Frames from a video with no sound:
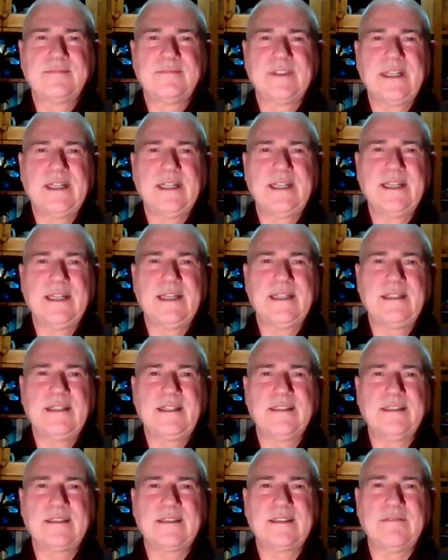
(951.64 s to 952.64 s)

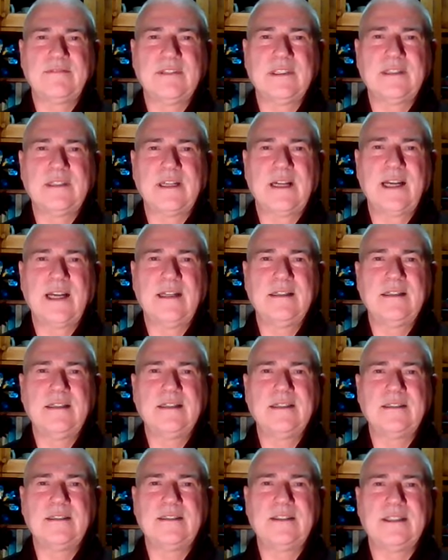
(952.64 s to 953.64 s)
radiating this love and
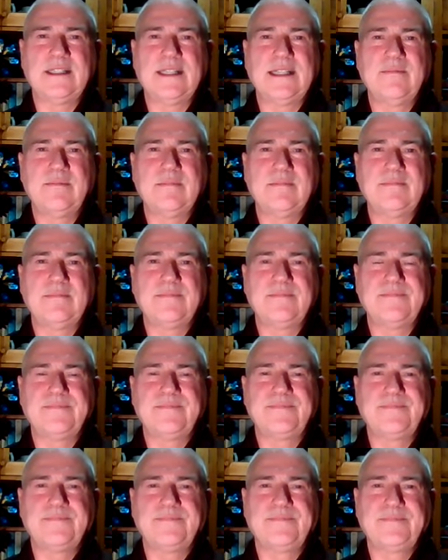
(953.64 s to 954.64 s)
kindness to them,
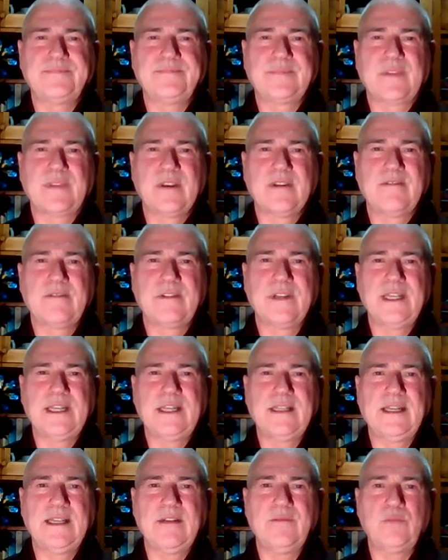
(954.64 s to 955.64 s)

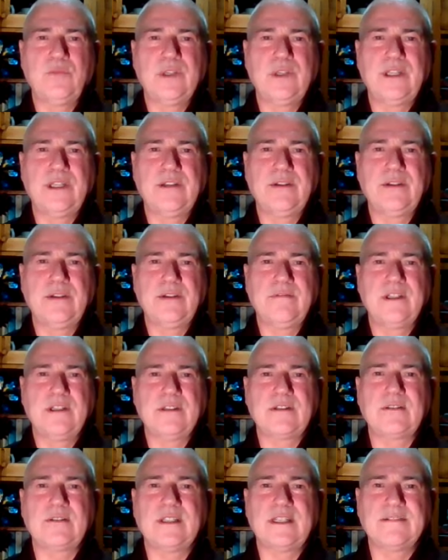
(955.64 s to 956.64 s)
filling them with the
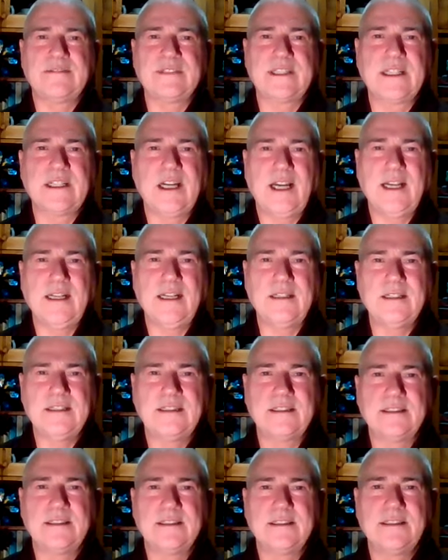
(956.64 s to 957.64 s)
universal love and
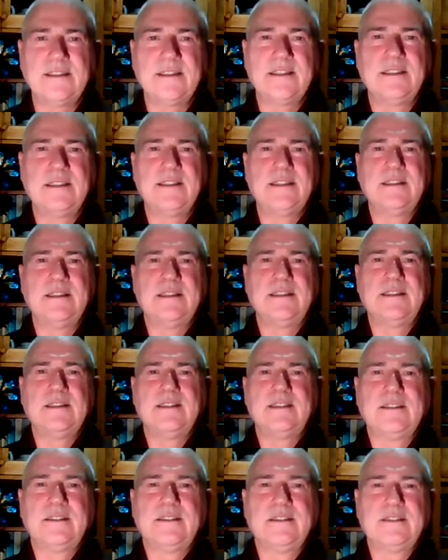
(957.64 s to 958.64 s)
kindness.
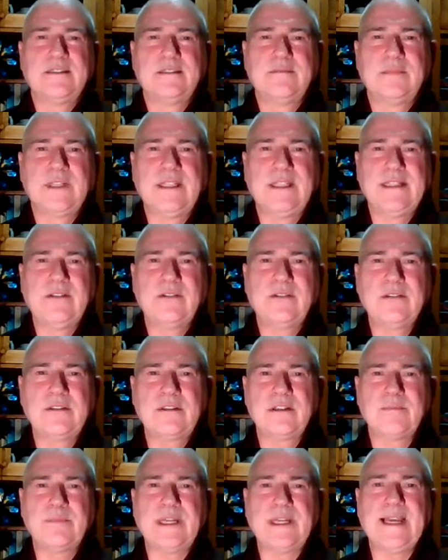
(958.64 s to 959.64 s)
May they
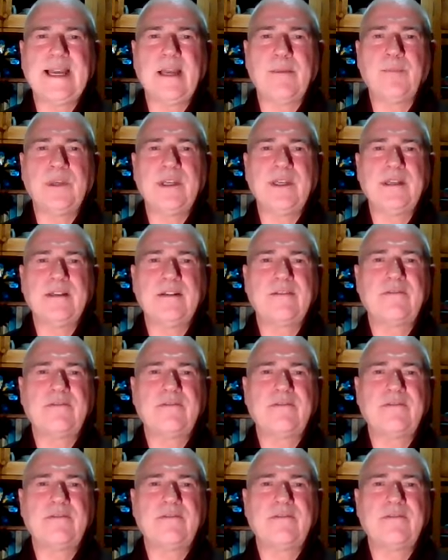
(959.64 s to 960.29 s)
also be happy,